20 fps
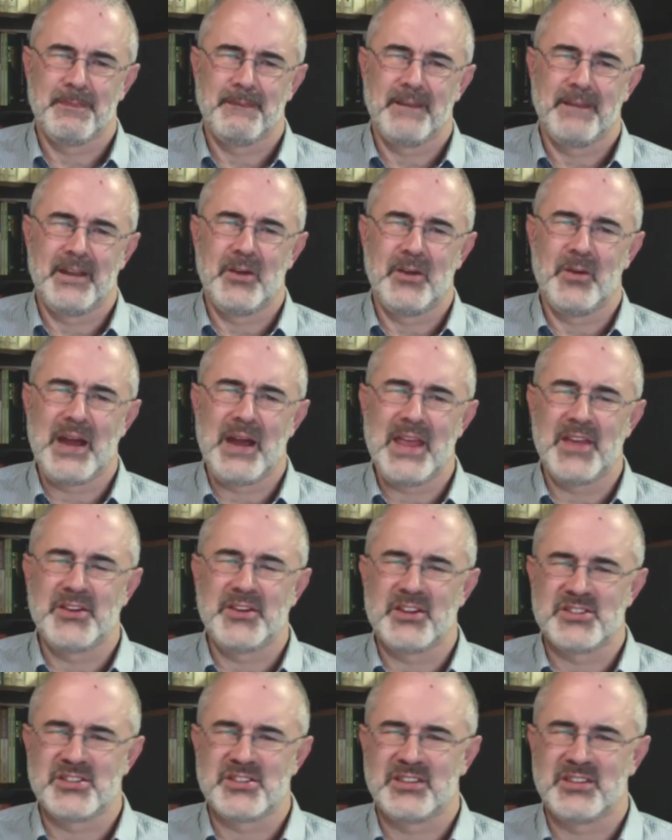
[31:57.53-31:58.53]
in a way that
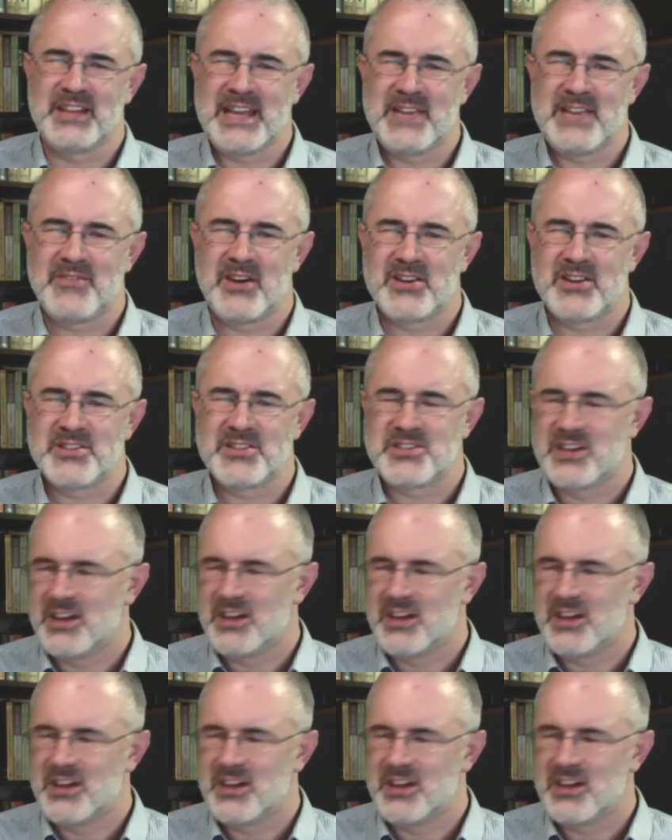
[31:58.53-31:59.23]
doesn't leave us